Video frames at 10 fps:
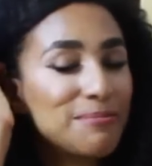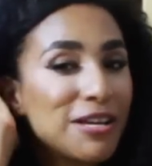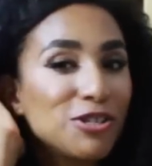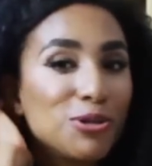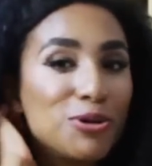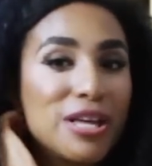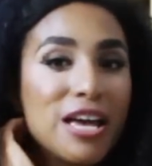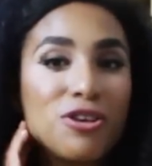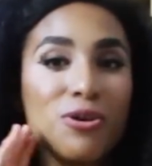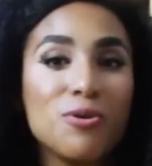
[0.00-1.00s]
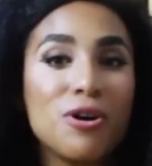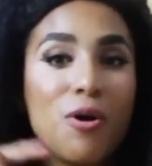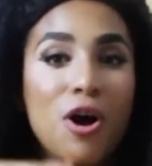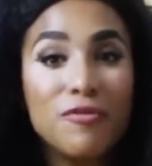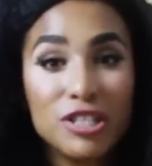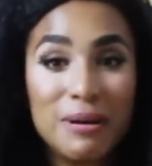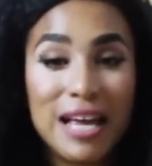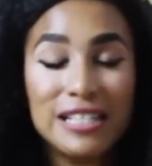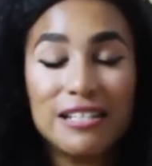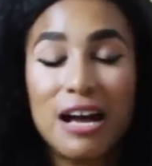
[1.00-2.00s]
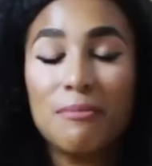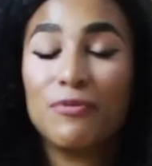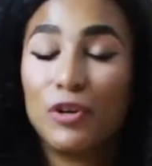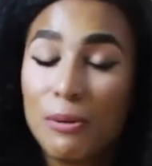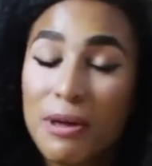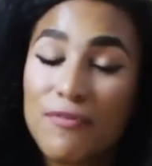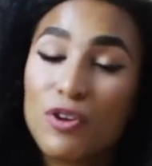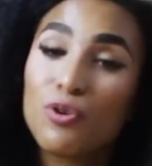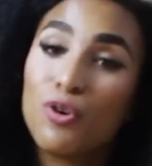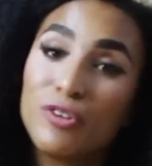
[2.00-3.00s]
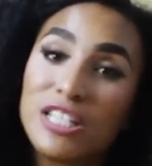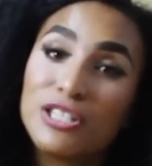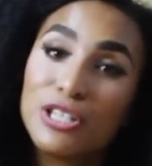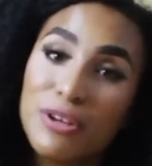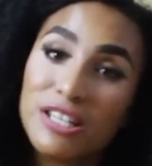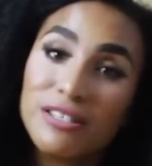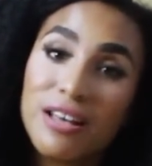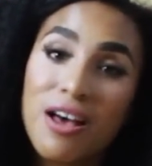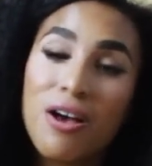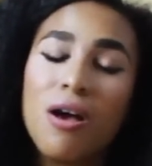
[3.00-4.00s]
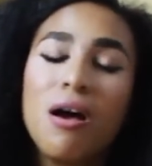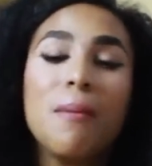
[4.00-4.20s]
Make sure that you go over to my Instagram and follow me if you're not already doing so.